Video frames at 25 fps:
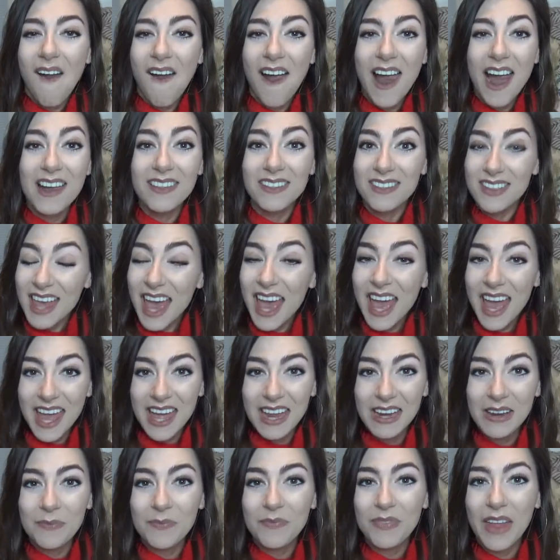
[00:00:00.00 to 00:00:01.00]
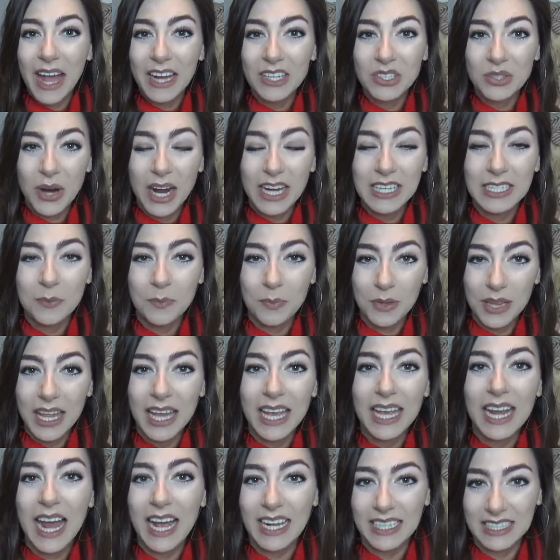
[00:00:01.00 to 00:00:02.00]
And then I try to
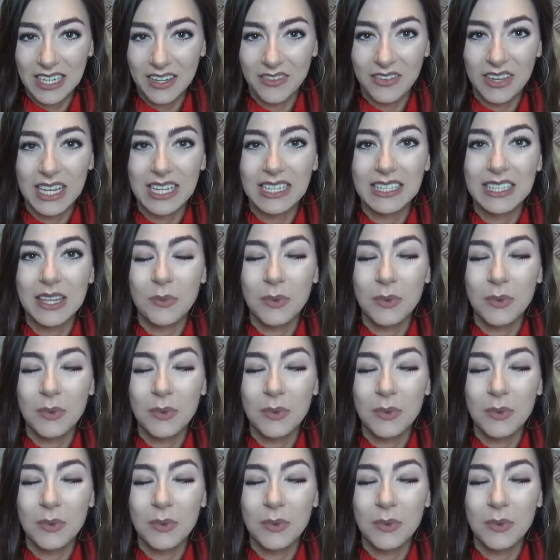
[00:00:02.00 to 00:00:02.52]
plan activities